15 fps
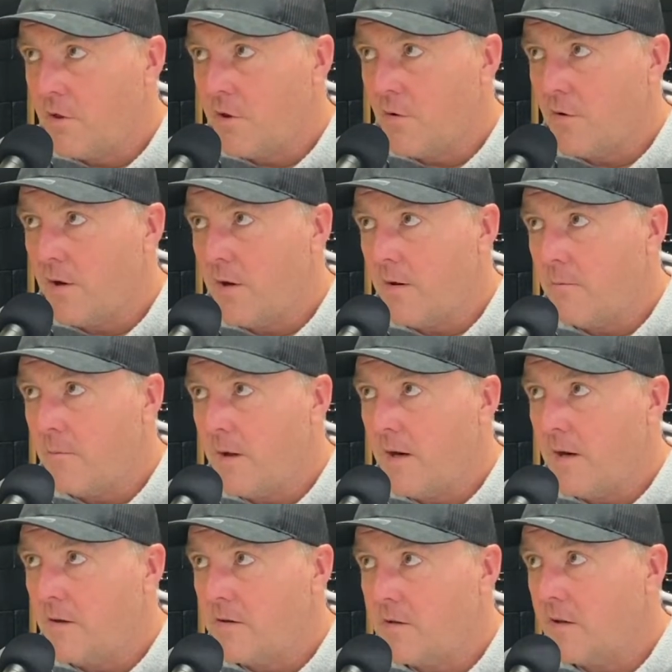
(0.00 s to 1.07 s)
30
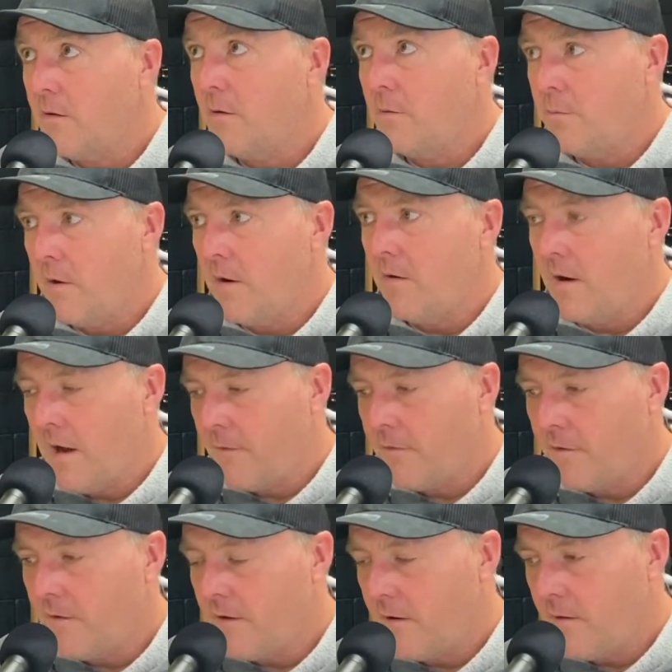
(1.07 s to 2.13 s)
minute skill part
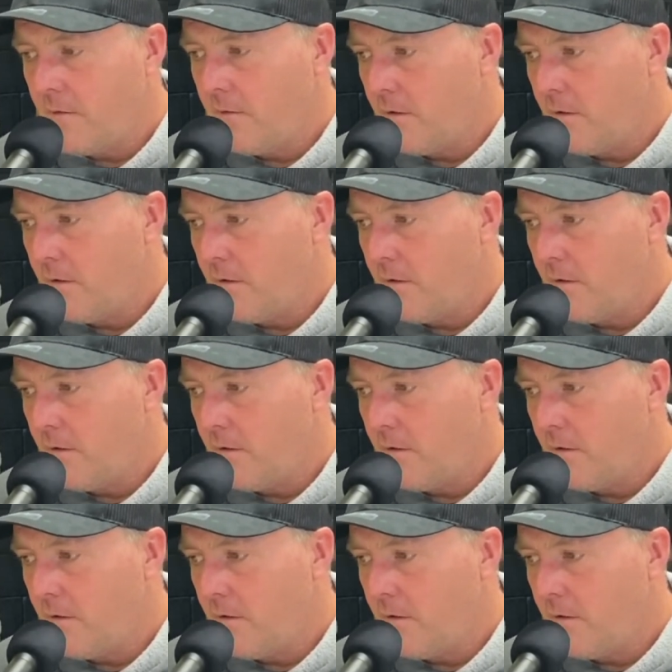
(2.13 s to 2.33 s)
after the